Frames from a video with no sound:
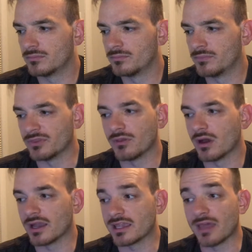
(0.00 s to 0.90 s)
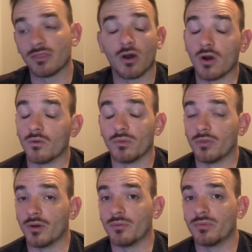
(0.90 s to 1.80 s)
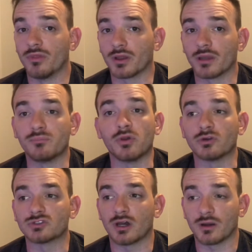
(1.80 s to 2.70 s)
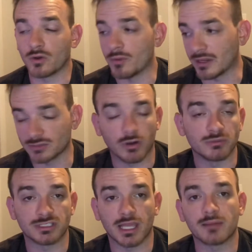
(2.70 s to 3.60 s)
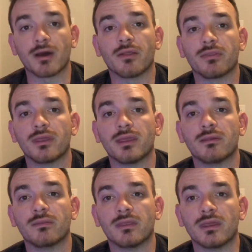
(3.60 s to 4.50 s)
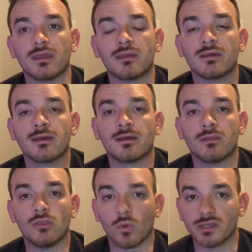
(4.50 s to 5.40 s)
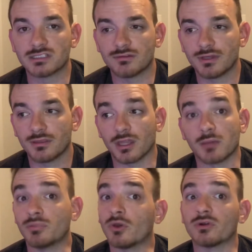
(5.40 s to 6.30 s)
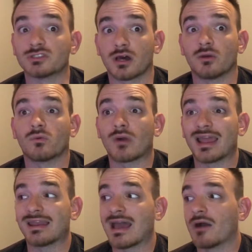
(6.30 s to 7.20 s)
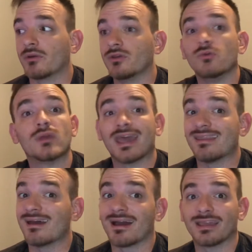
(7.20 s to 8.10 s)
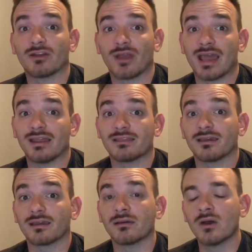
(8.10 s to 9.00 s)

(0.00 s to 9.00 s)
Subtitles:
But again, the computer's on, going back to what I was saying about the noise of it, the computer is on right now and you cannot hear anything.